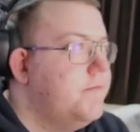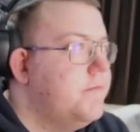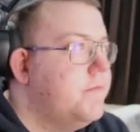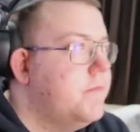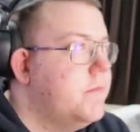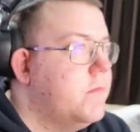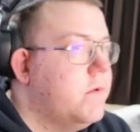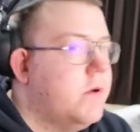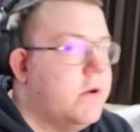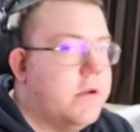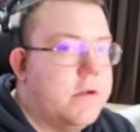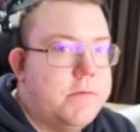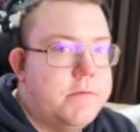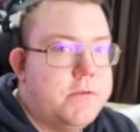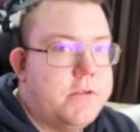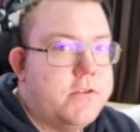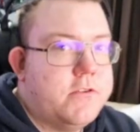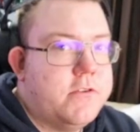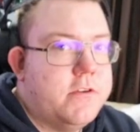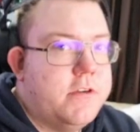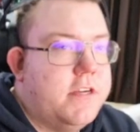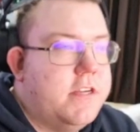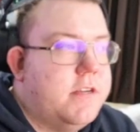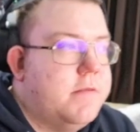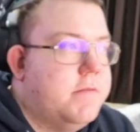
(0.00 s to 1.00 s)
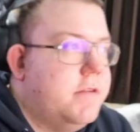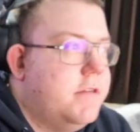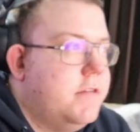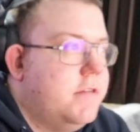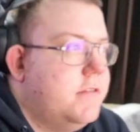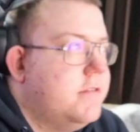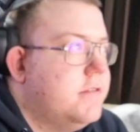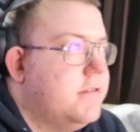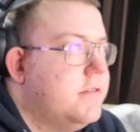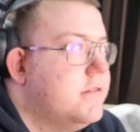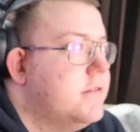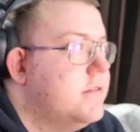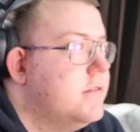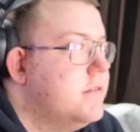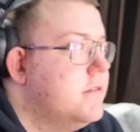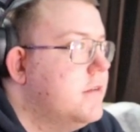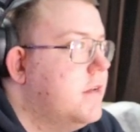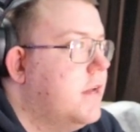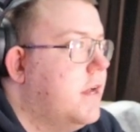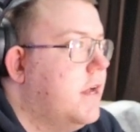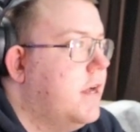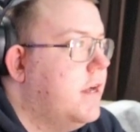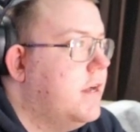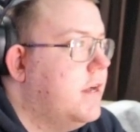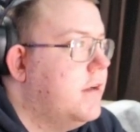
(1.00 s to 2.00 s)
welcome to Try Animes.
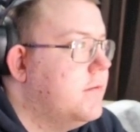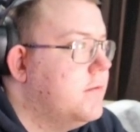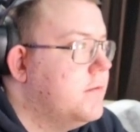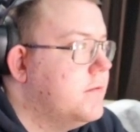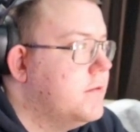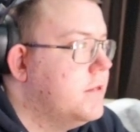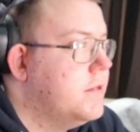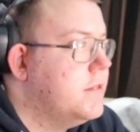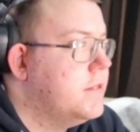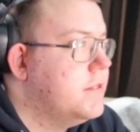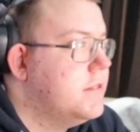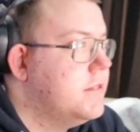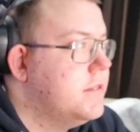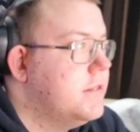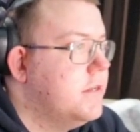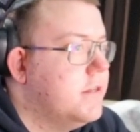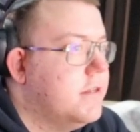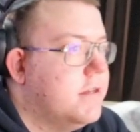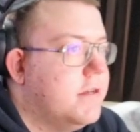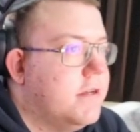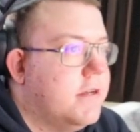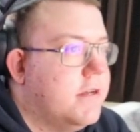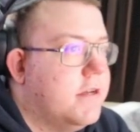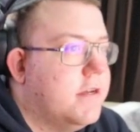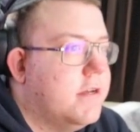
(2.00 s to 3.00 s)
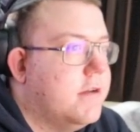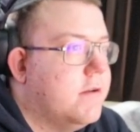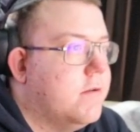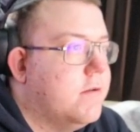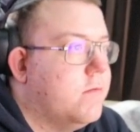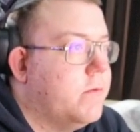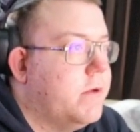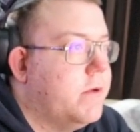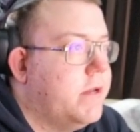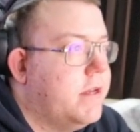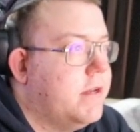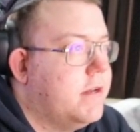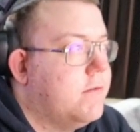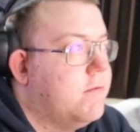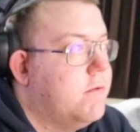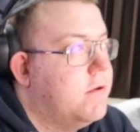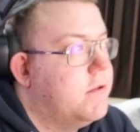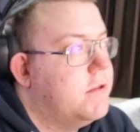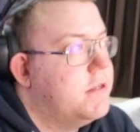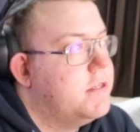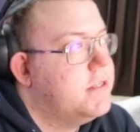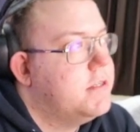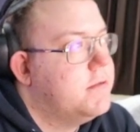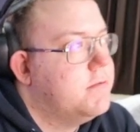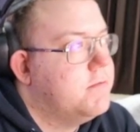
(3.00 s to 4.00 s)
This is another week, well,
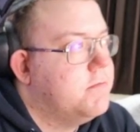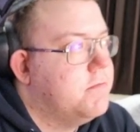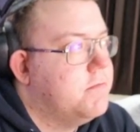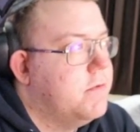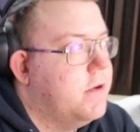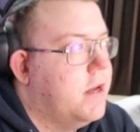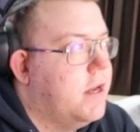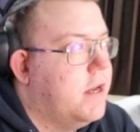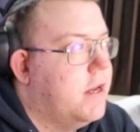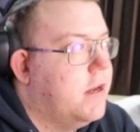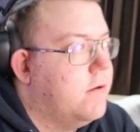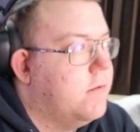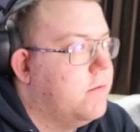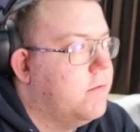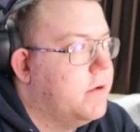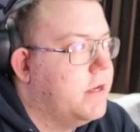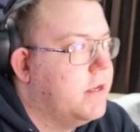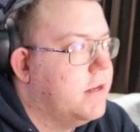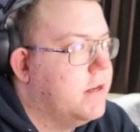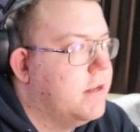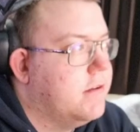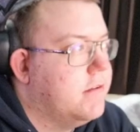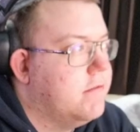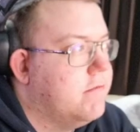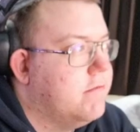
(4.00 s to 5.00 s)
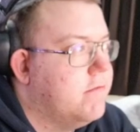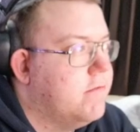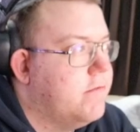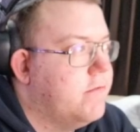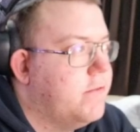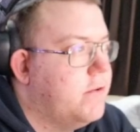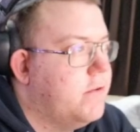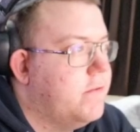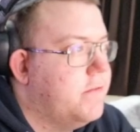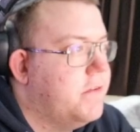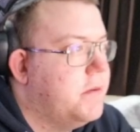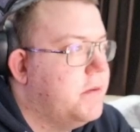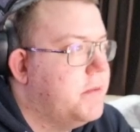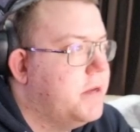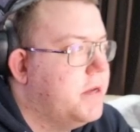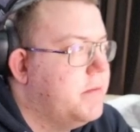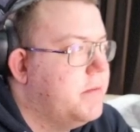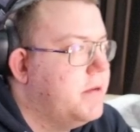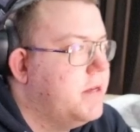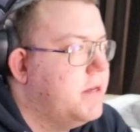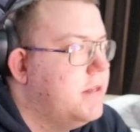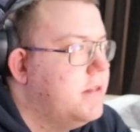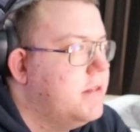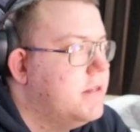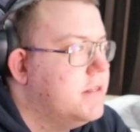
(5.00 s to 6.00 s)
this weekly review of
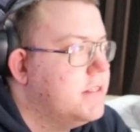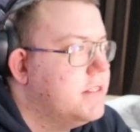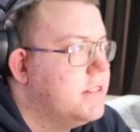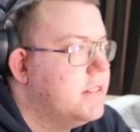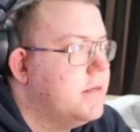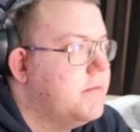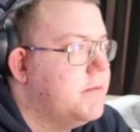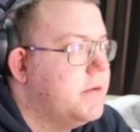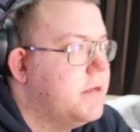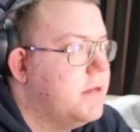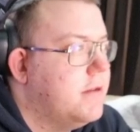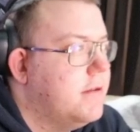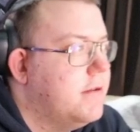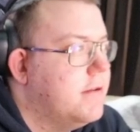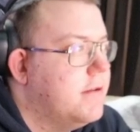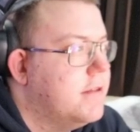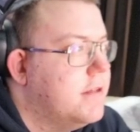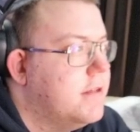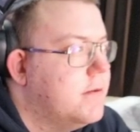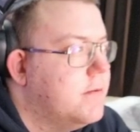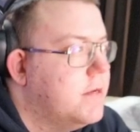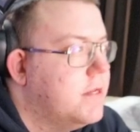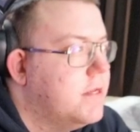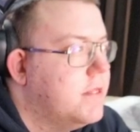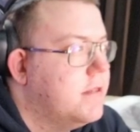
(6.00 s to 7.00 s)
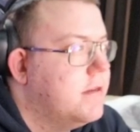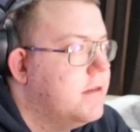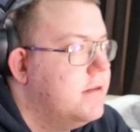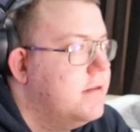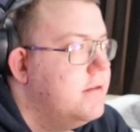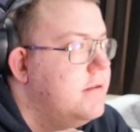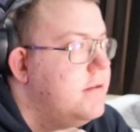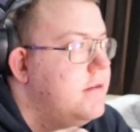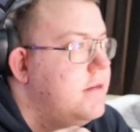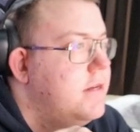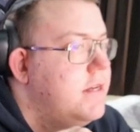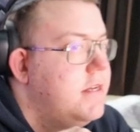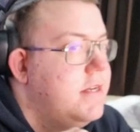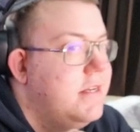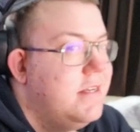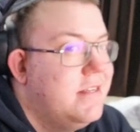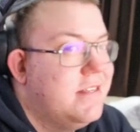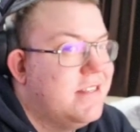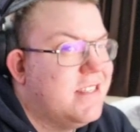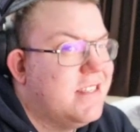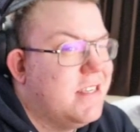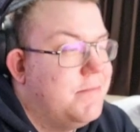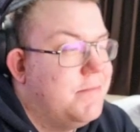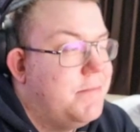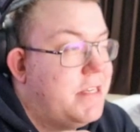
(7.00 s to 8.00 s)
AmiAmi. This is a bit longer than a week though,
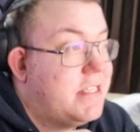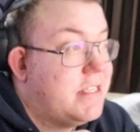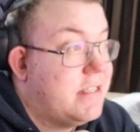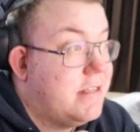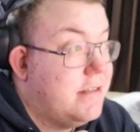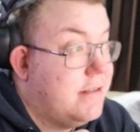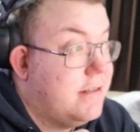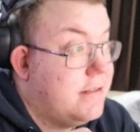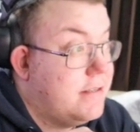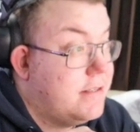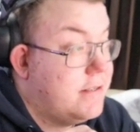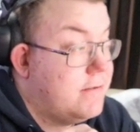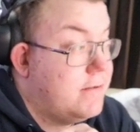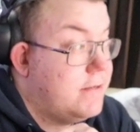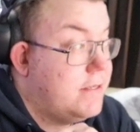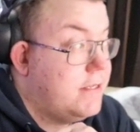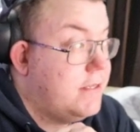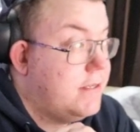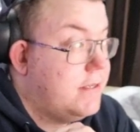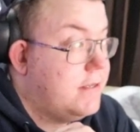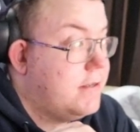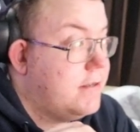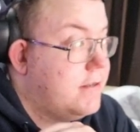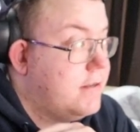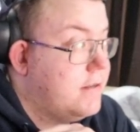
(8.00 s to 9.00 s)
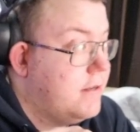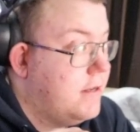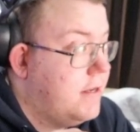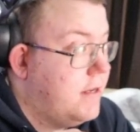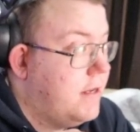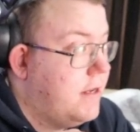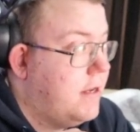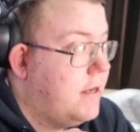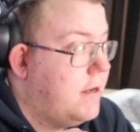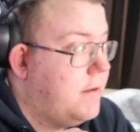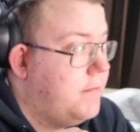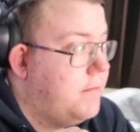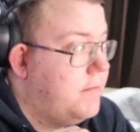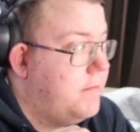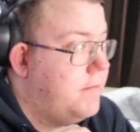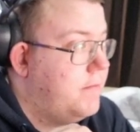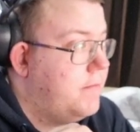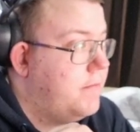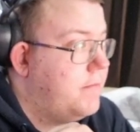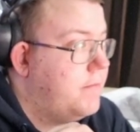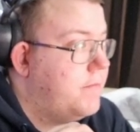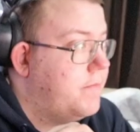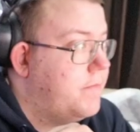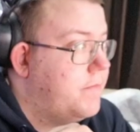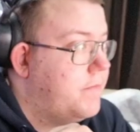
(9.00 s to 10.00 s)
so I missed last week.
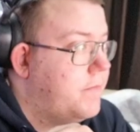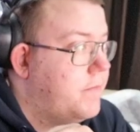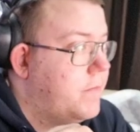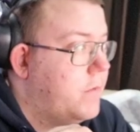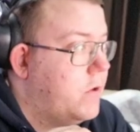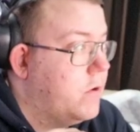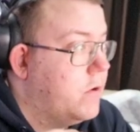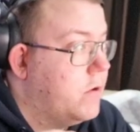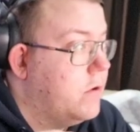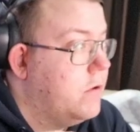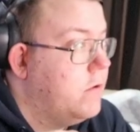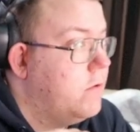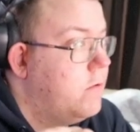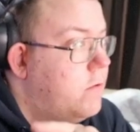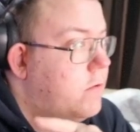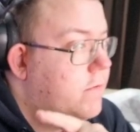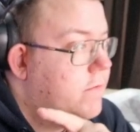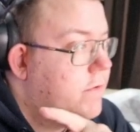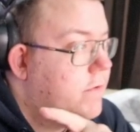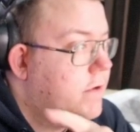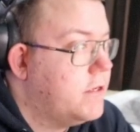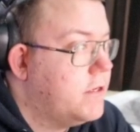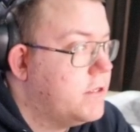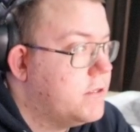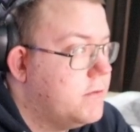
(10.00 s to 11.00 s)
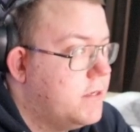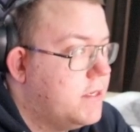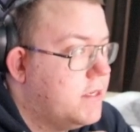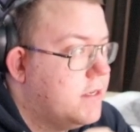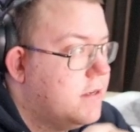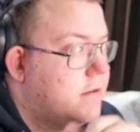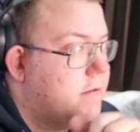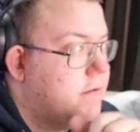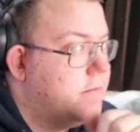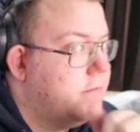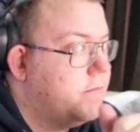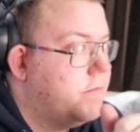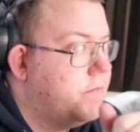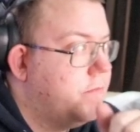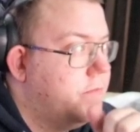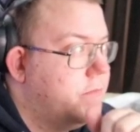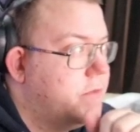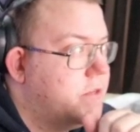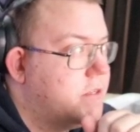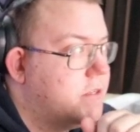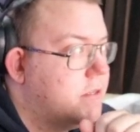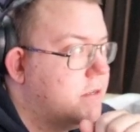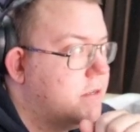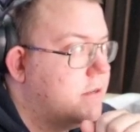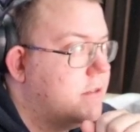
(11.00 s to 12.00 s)
I've got all of last week and
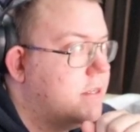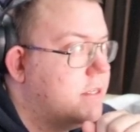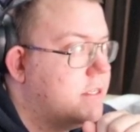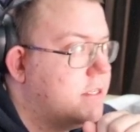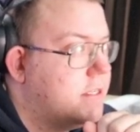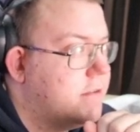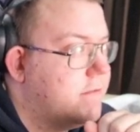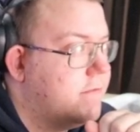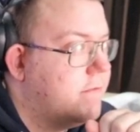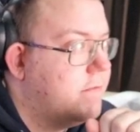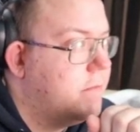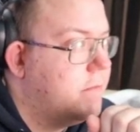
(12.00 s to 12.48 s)
missed, so this is from the